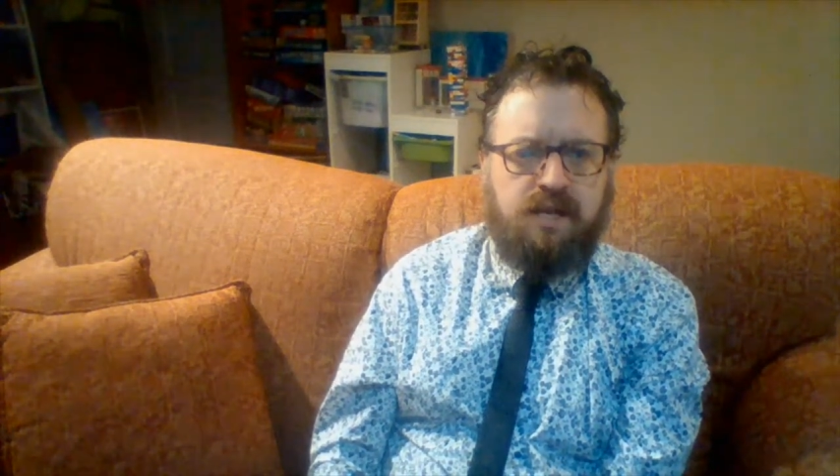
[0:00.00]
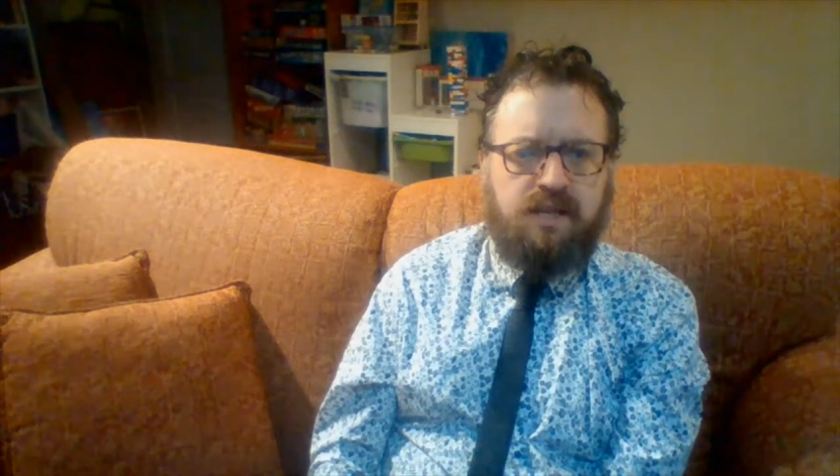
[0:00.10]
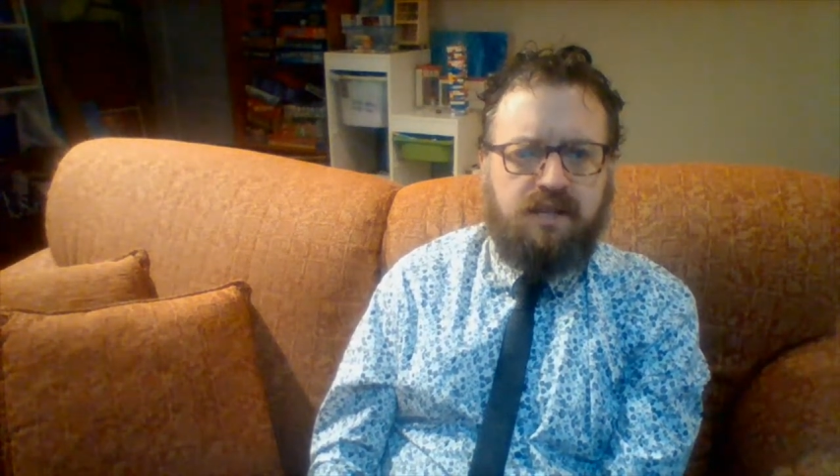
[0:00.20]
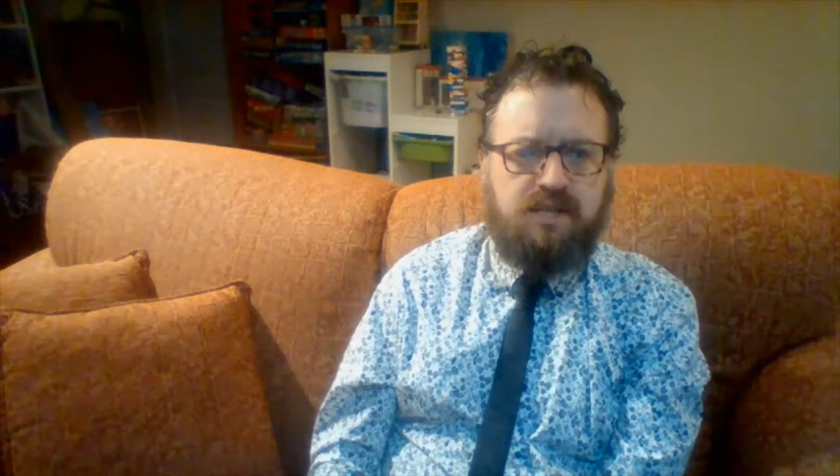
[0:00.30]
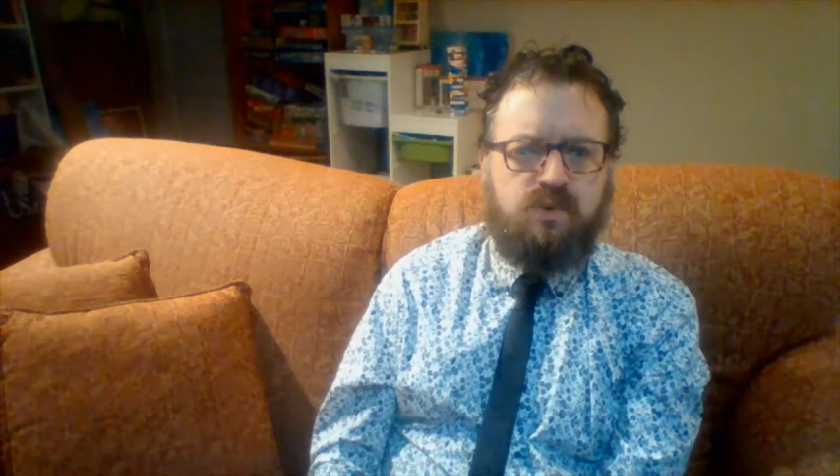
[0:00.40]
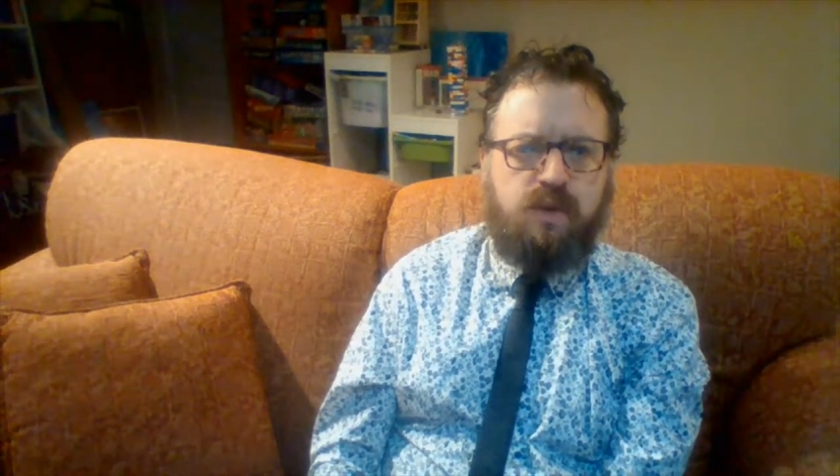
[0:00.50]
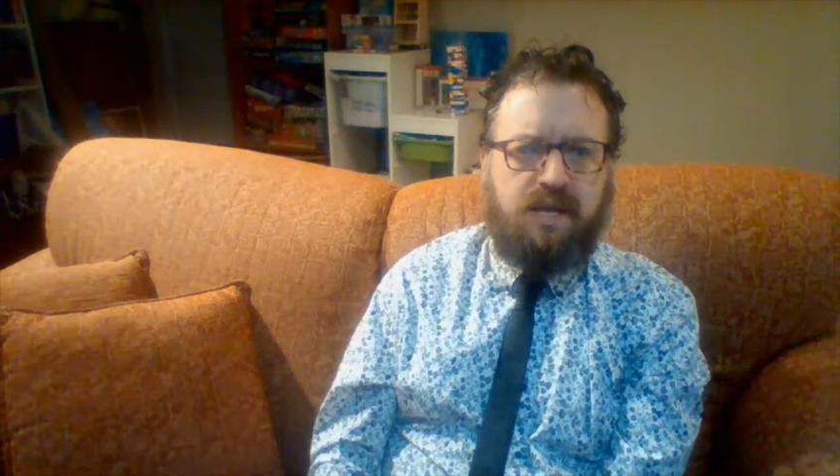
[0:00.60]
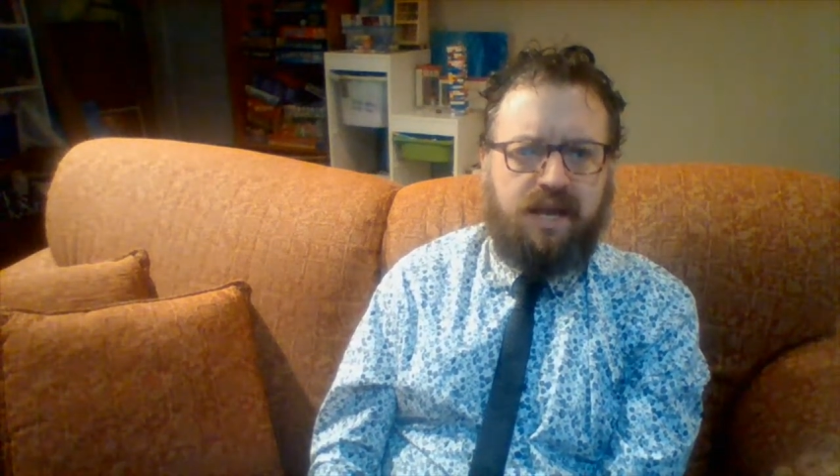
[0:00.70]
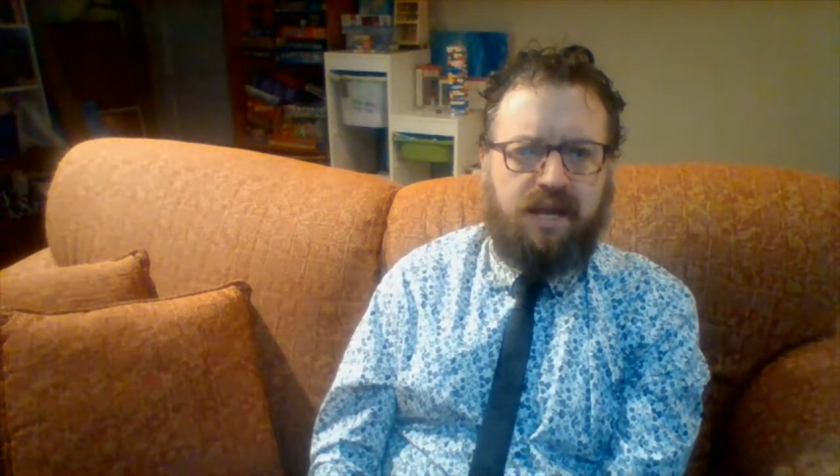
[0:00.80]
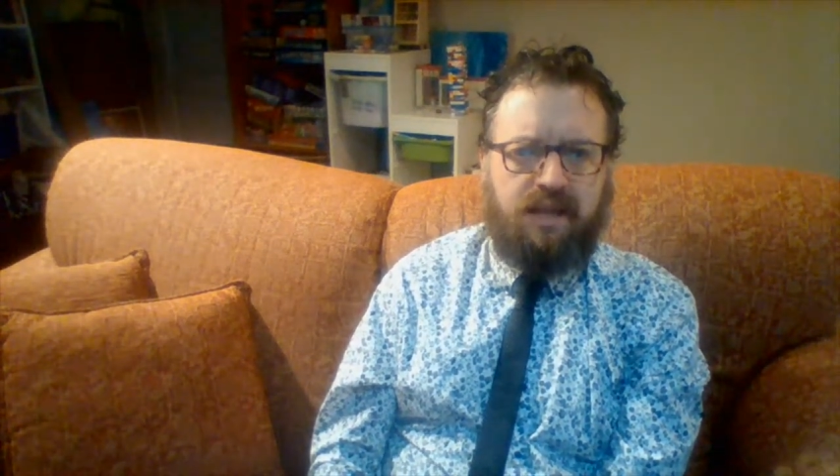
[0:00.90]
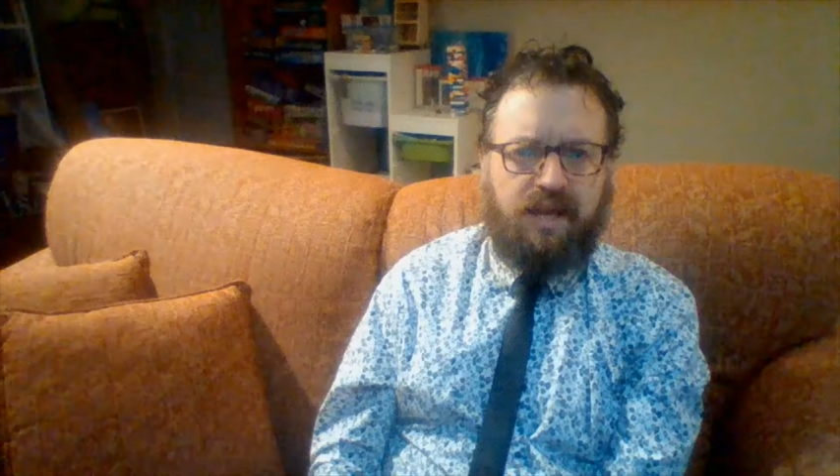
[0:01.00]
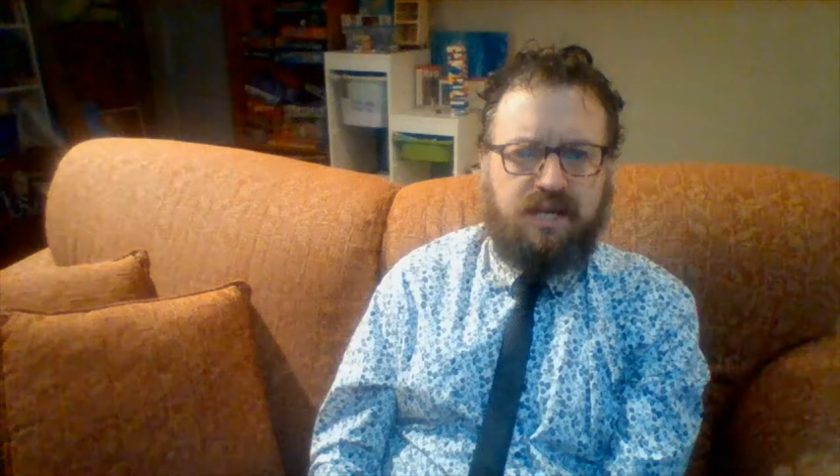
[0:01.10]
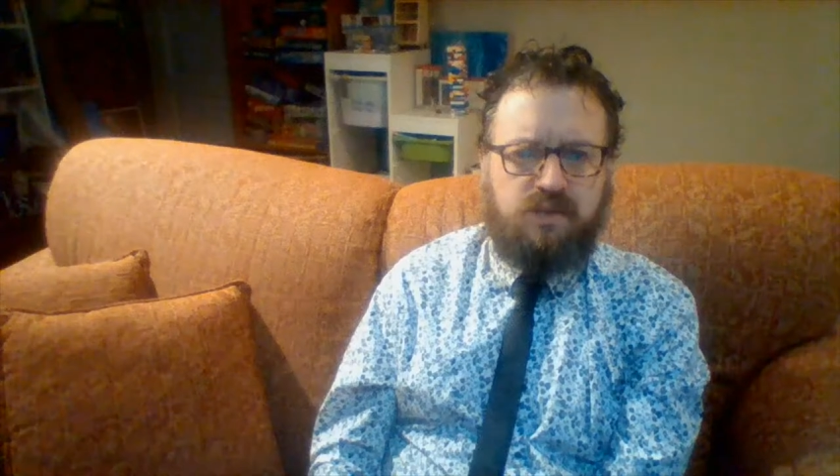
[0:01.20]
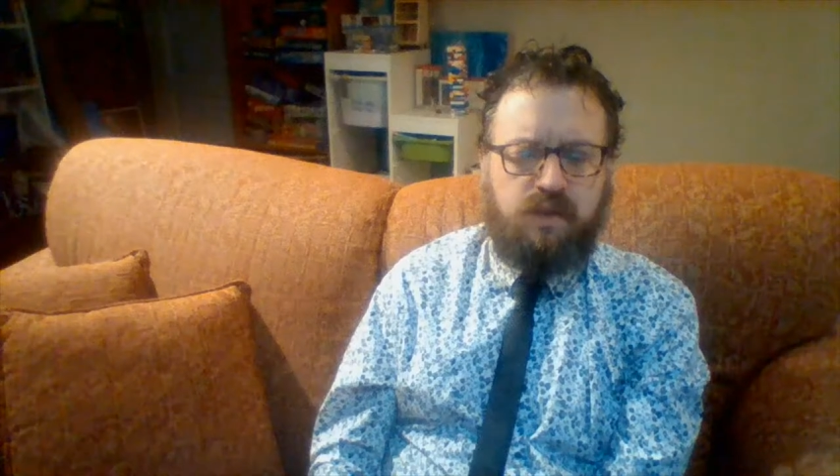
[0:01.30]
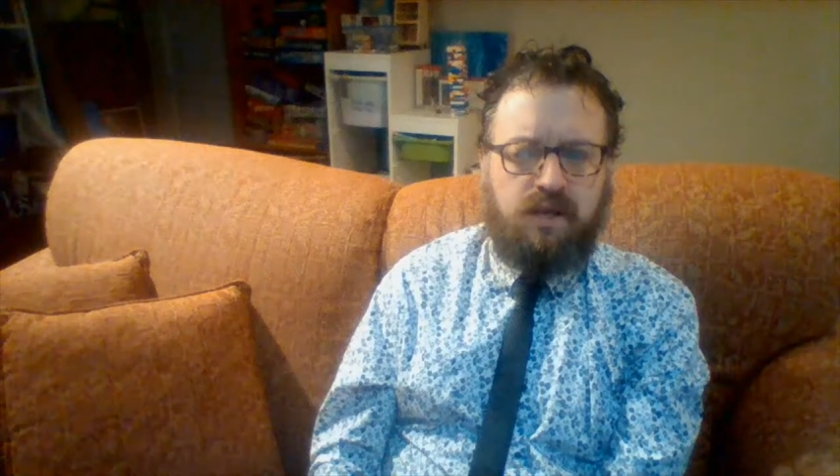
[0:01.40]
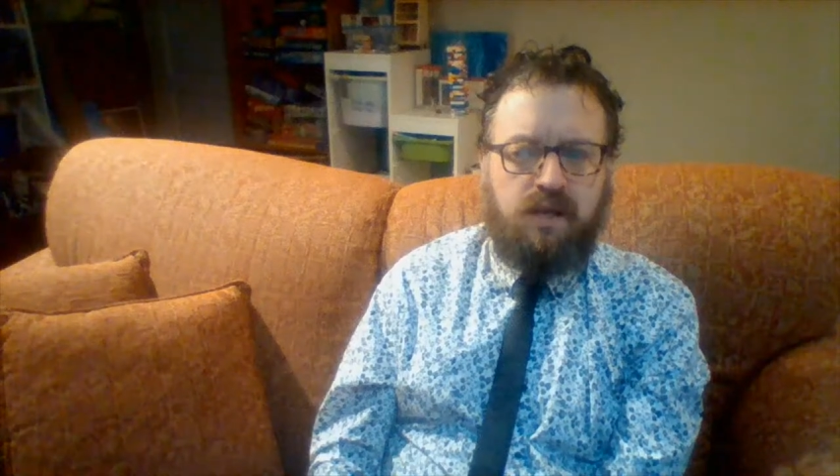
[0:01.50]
this week and last week.